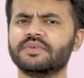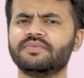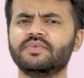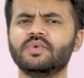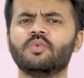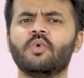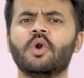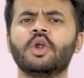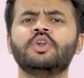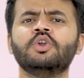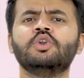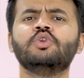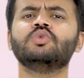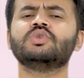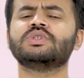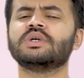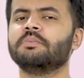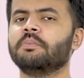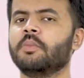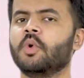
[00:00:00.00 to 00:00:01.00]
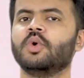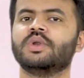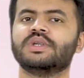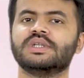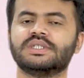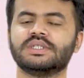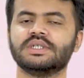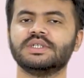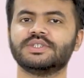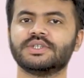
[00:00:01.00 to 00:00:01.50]
or if you want to do some more
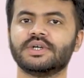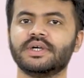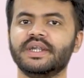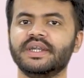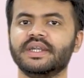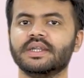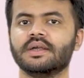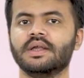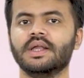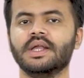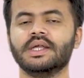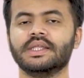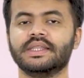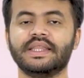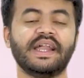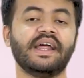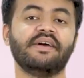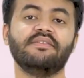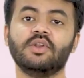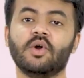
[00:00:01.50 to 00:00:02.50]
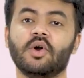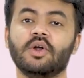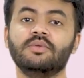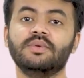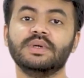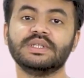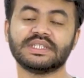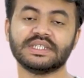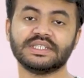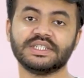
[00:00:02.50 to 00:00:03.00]
research on it, then I will
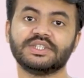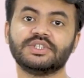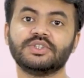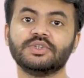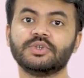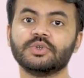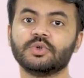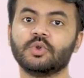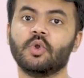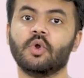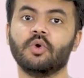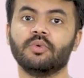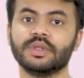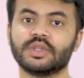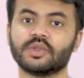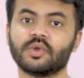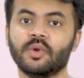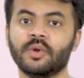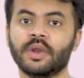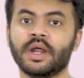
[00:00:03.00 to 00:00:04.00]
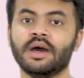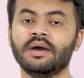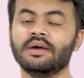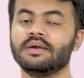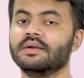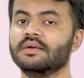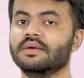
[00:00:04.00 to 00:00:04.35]
always suggest you to go with Quora.